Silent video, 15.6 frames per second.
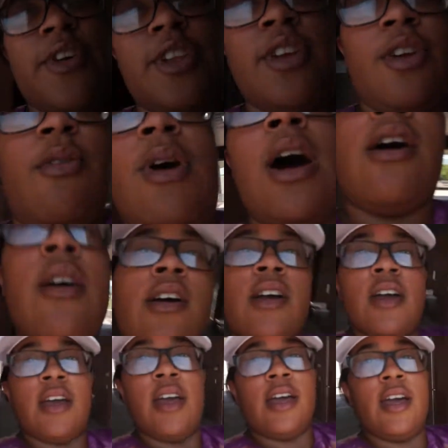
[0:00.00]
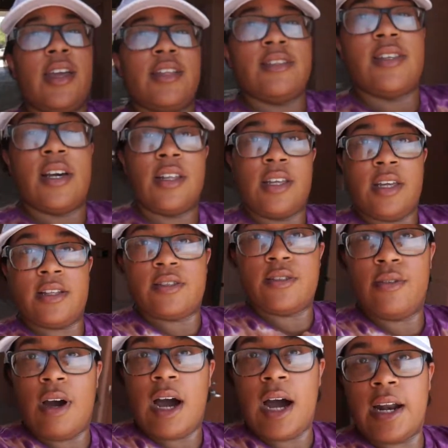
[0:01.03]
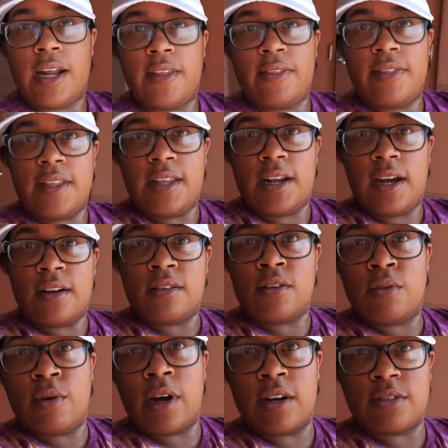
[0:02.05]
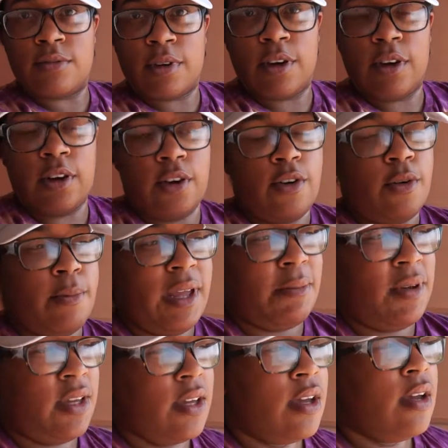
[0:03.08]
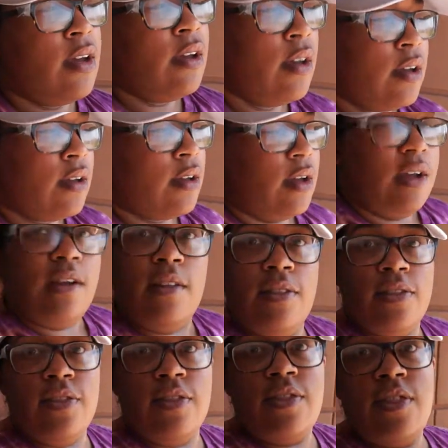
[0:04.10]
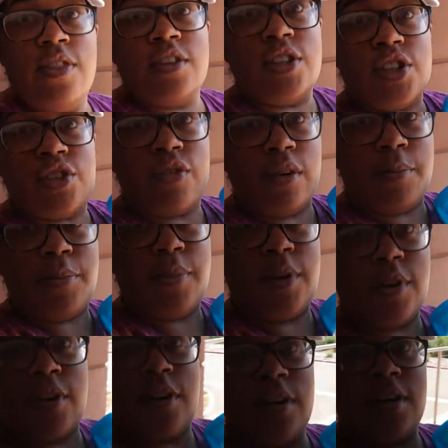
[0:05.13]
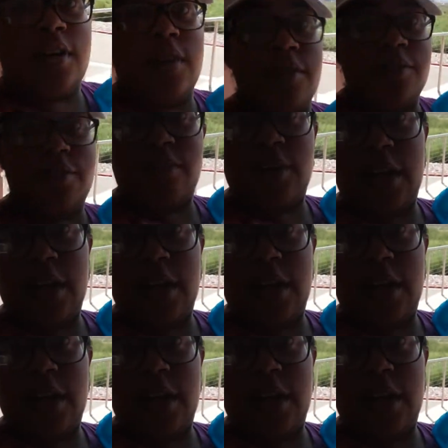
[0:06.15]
a little while until it gets too hot, and then I don't know where else we're gonna go. Maybe the strip, or I